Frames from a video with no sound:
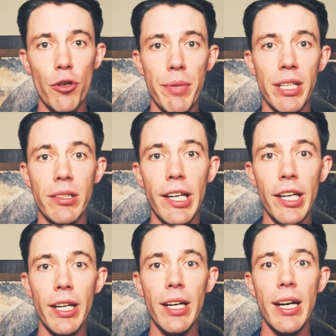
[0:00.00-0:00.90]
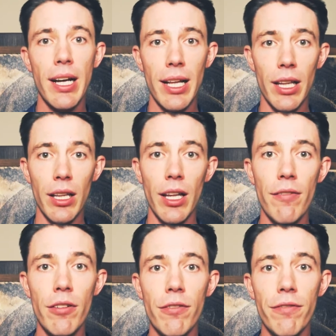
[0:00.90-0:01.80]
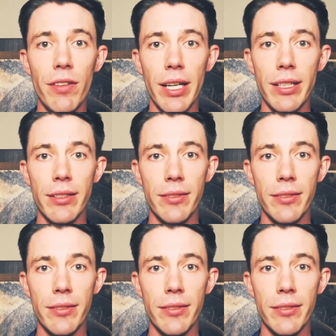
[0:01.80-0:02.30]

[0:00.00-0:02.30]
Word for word: you're maintaining level flight.